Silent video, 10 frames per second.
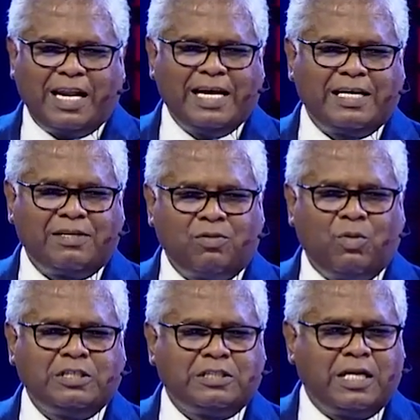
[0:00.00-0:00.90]
like the
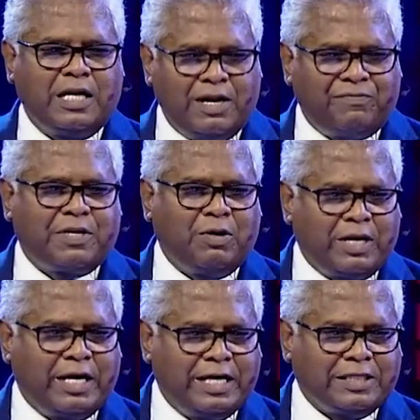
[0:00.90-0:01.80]
ones that are left out,
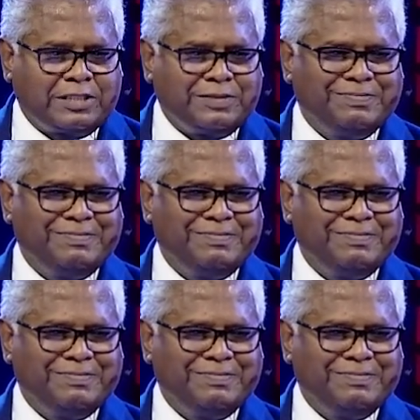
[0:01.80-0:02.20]
I guess.